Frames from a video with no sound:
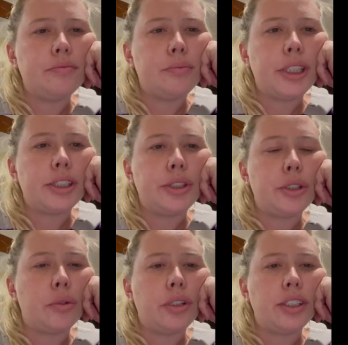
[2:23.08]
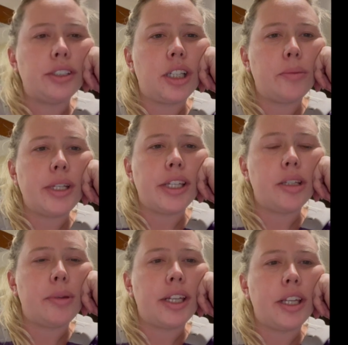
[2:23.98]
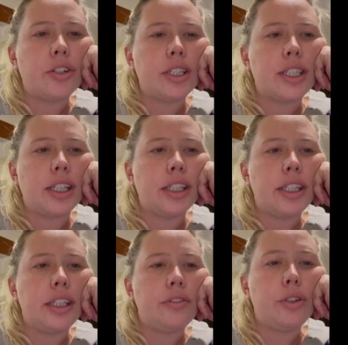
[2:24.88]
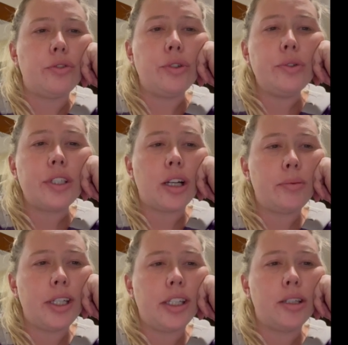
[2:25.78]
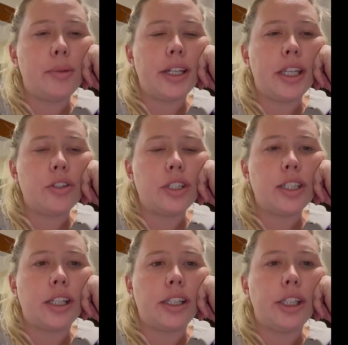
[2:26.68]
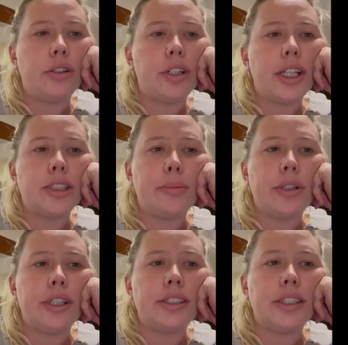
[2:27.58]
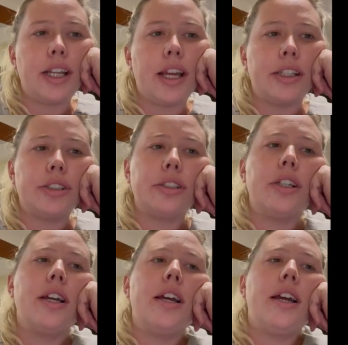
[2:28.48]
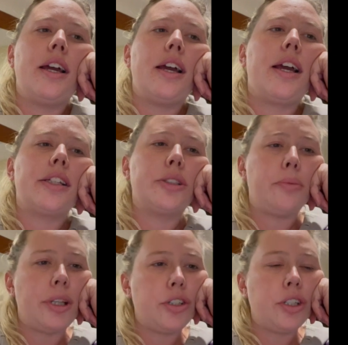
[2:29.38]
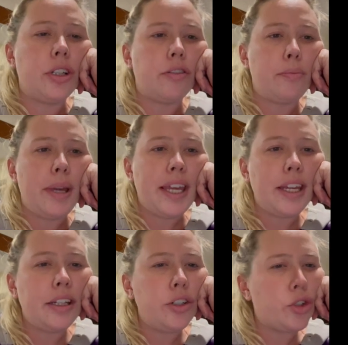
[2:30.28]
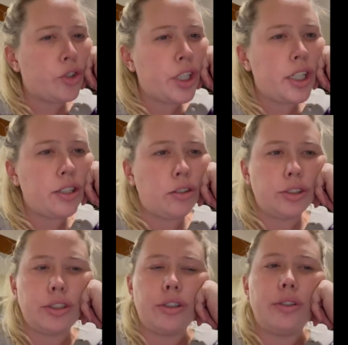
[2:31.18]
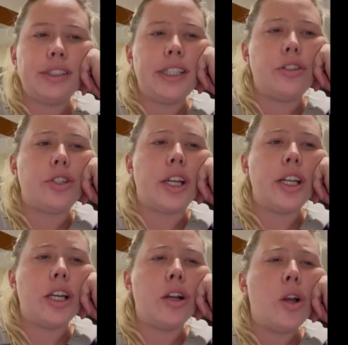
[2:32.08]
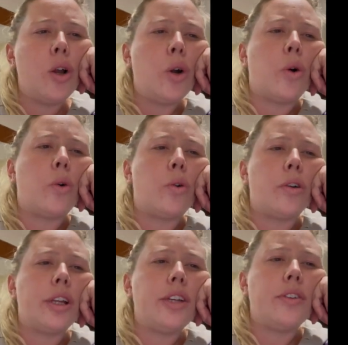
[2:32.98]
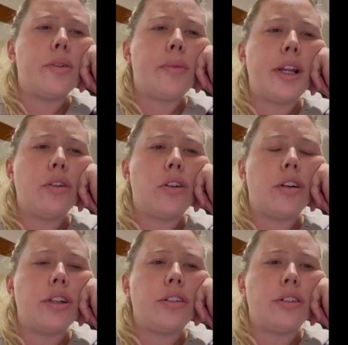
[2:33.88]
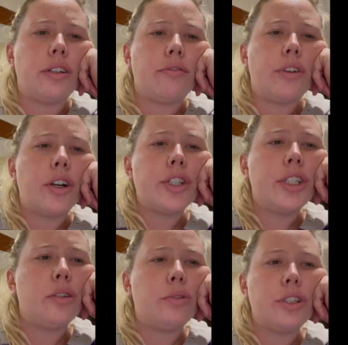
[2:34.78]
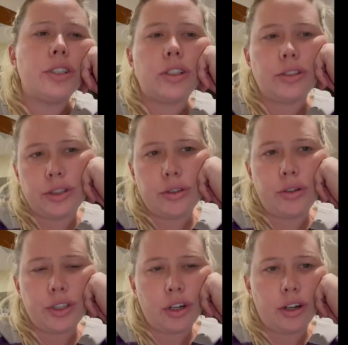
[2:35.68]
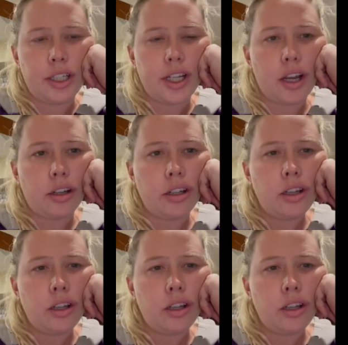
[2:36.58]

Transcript: Because you don't want to stop taking the medication suddenly. If you do stop taking the medication suddenly, you could experience an exacerbation of pain in your chest, also known as angina, or even a myocardial infarction, which is also known as a heart attack.